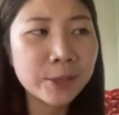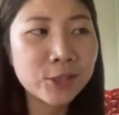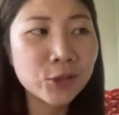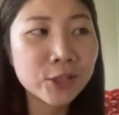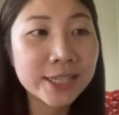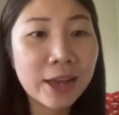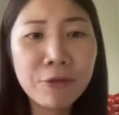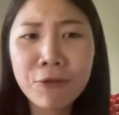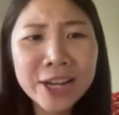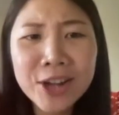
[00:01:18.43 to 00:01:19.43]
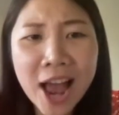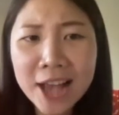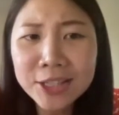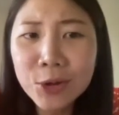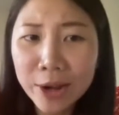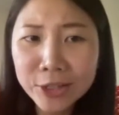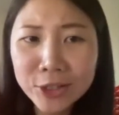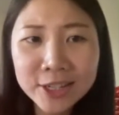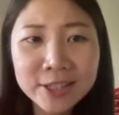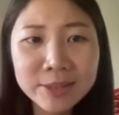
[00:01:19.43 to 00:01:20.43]
I was just afraid to ask
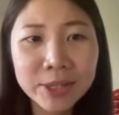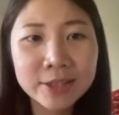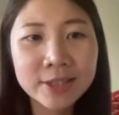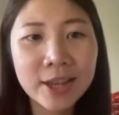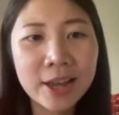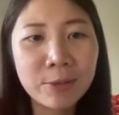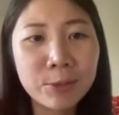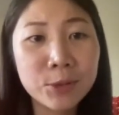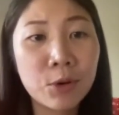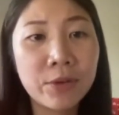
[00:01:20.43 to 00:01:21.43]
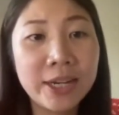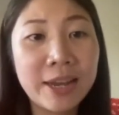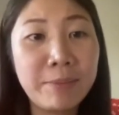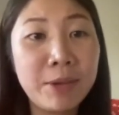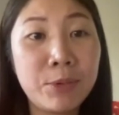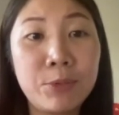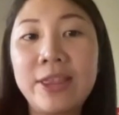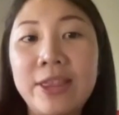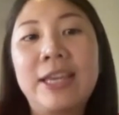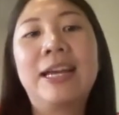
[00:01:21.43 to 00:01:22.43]
questions because I was worried that people
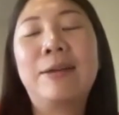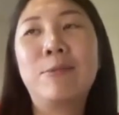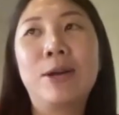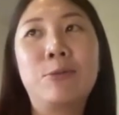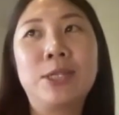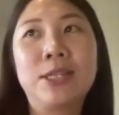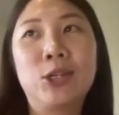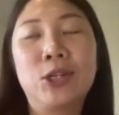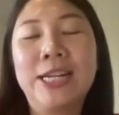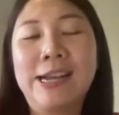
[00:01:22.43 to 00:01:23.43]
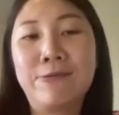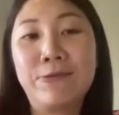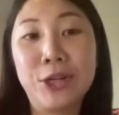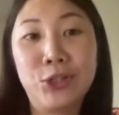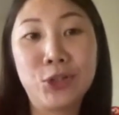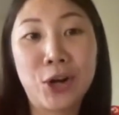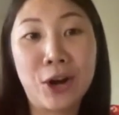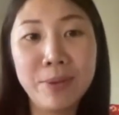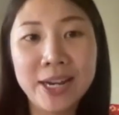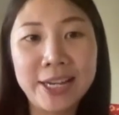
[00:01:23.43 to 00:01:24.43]
would think I wasn't good enough for the
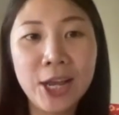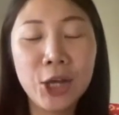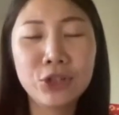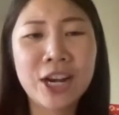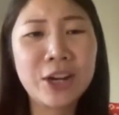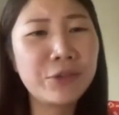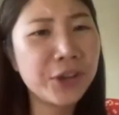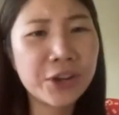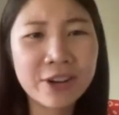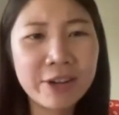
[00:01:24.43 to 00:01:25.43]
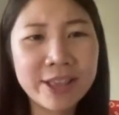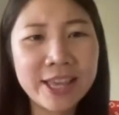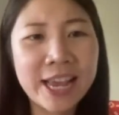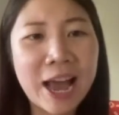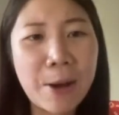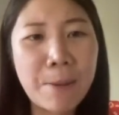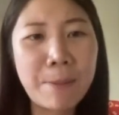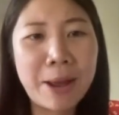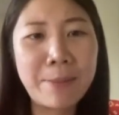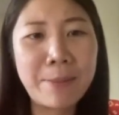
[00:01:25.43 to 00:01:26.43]
job, and I tried to figure everything out
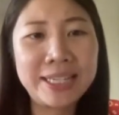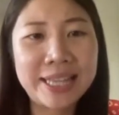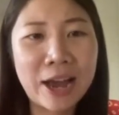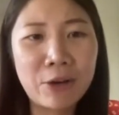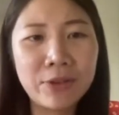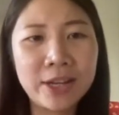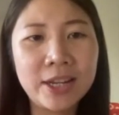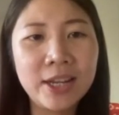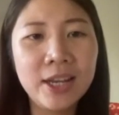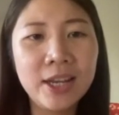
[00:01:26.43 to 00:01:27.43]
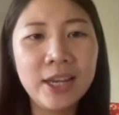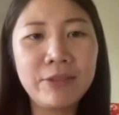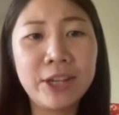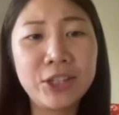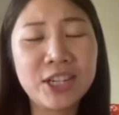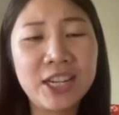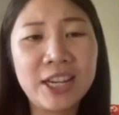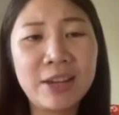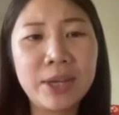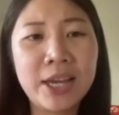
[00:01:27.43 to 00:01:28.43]
by myself. And
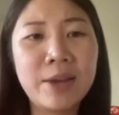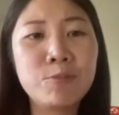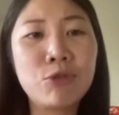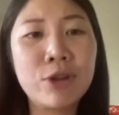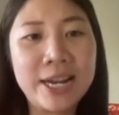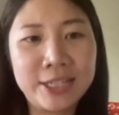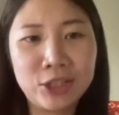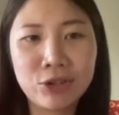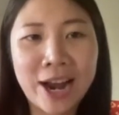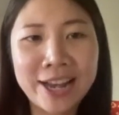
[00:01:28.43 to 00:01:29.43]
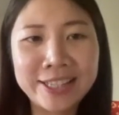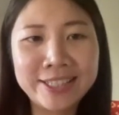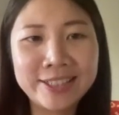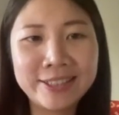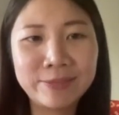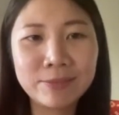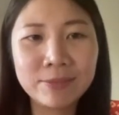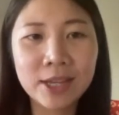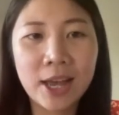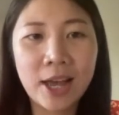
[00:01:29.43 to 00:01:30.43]
eventually, I became really stressed. And
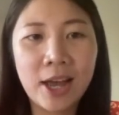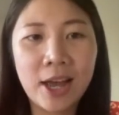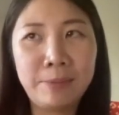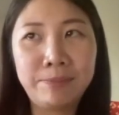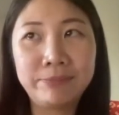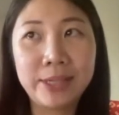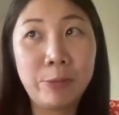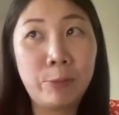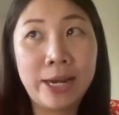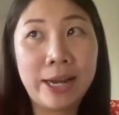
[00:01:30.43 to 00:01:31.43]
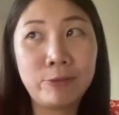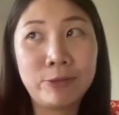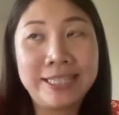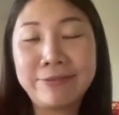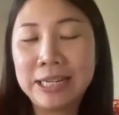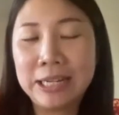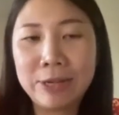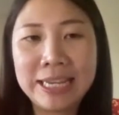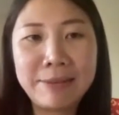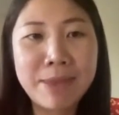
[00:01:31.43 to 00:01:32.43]
when I receive a new
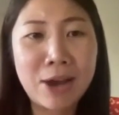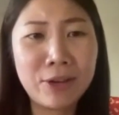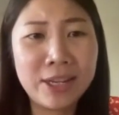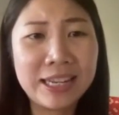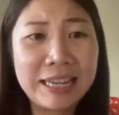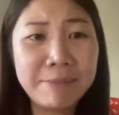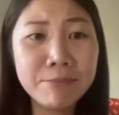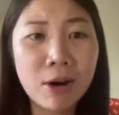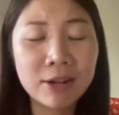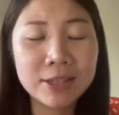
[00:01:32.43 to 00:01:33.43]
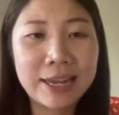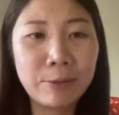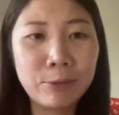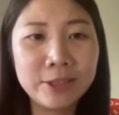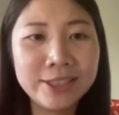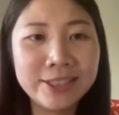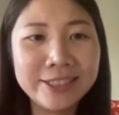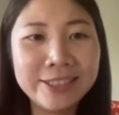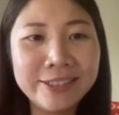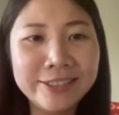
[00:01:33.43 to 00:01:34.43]
email in the inbox, I would,
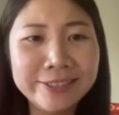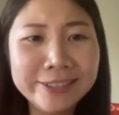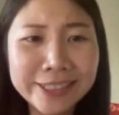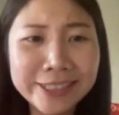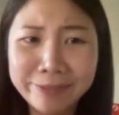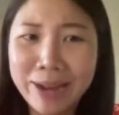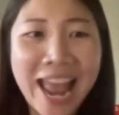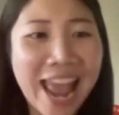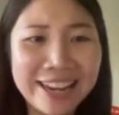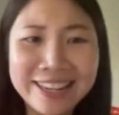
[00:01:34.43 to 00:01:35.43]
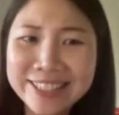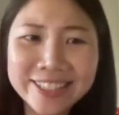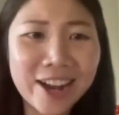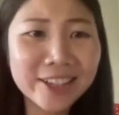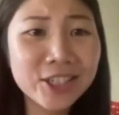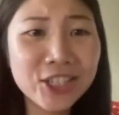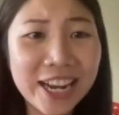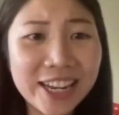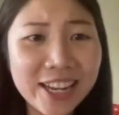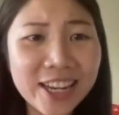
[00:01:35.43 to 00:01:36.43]
my hands started
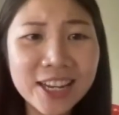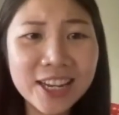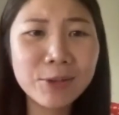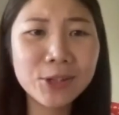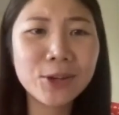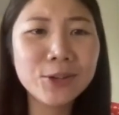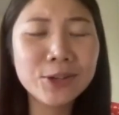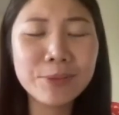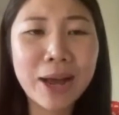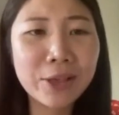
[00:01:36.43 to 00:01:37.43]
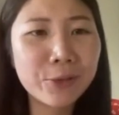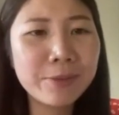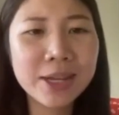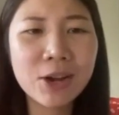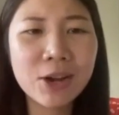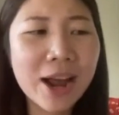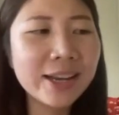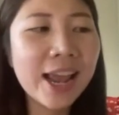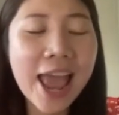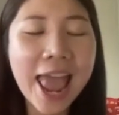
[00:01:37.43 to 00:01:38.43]
shaking, and I would go to the bathroom and
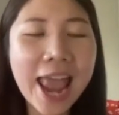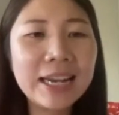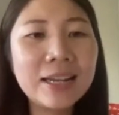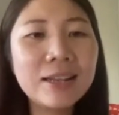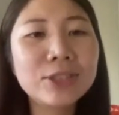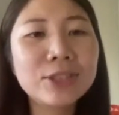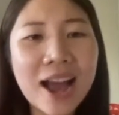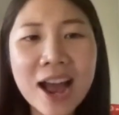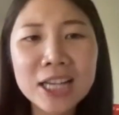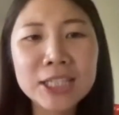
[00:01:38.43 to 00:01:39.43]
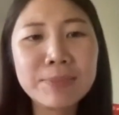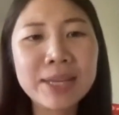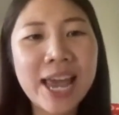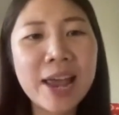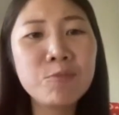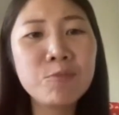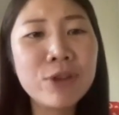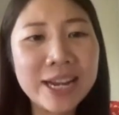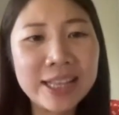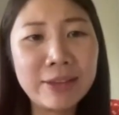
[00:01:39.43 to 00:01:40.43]
cry. Any little task became
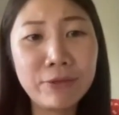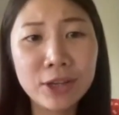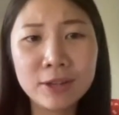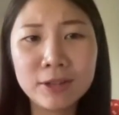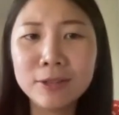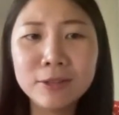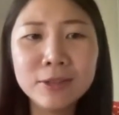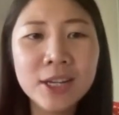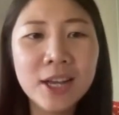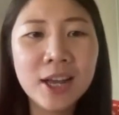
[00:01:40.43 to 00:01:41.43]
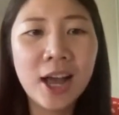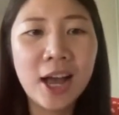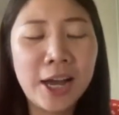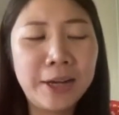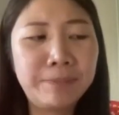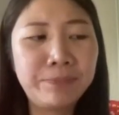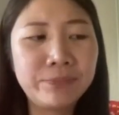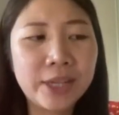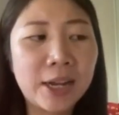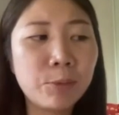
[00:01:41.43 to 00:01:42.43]
really difficult. And
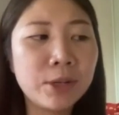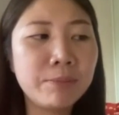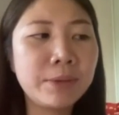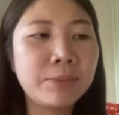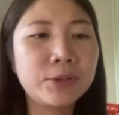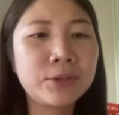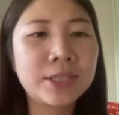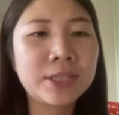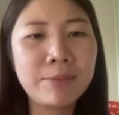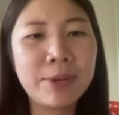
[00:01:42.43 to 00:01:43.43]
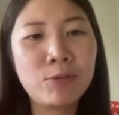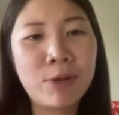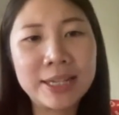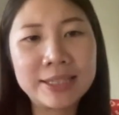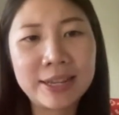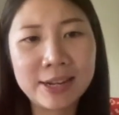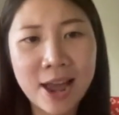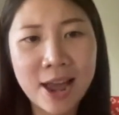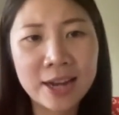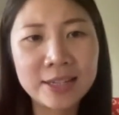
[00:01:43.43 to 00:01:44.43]
I wouldn't be able to sleep and rest at
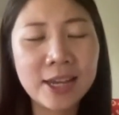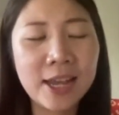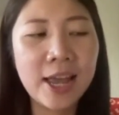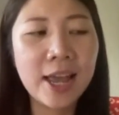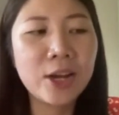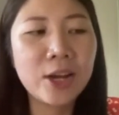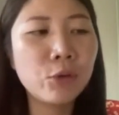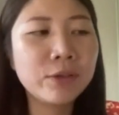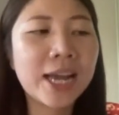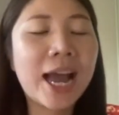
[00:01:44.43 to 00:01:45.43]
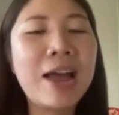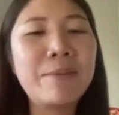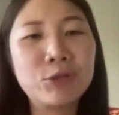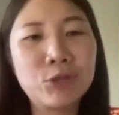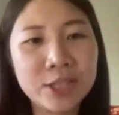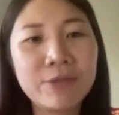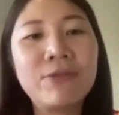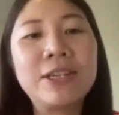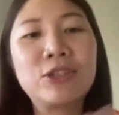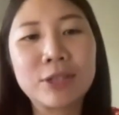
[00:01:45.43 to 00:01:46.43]
night. And over time, it was just a
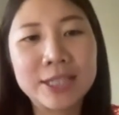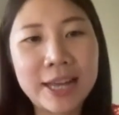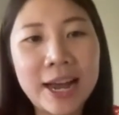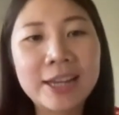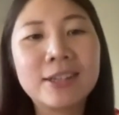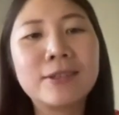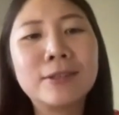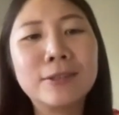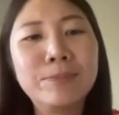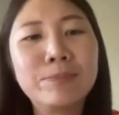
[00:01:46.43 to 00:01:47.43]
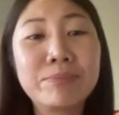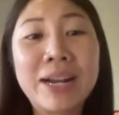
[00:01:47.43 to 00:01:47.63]
vicious cycle.